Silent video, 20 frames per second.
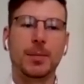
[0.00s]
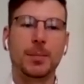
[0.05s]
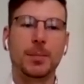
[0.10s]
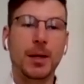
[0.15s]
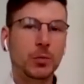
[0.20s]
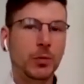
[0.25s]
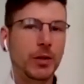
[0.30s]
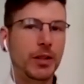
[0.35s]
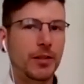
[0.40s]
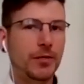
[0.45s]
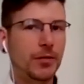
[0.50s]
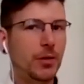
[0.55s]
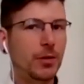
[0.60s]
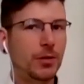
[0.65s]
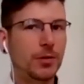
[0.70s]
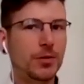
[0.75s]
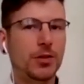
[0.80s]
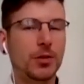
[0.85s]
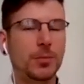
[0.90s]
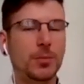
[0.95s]
But we have
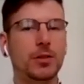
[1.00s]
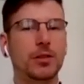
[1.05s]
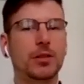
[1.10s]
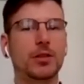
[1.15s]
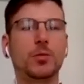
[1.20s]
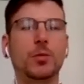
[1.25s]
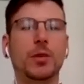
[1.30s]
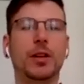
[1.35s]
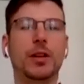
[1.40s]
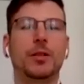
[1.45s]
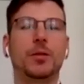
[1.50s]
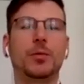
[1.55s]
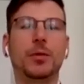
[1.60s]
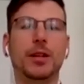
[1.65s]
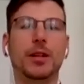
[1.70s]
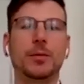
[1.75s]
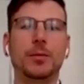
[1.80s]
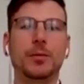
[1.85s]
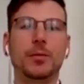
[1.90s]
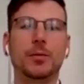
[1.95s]
also models
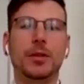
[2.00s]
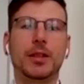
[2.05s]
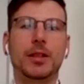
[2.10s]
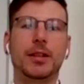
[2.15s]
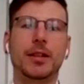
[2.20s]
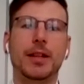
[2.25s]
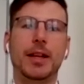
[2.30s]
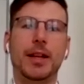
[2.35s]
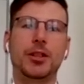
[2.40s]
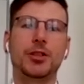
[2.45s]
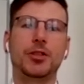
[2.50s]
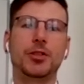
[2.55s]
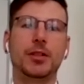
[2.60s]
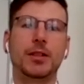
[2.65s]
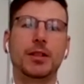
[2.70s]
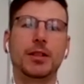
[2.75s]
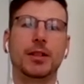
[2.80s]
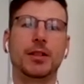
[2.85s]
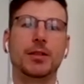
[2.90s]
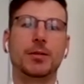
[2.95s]
where
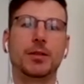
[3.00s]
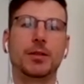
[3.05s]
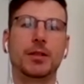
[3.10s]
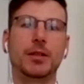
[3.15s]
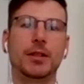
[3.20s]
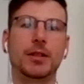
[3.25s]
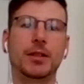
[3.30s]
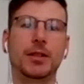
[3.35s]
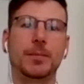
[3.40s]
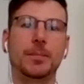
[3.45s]
actually our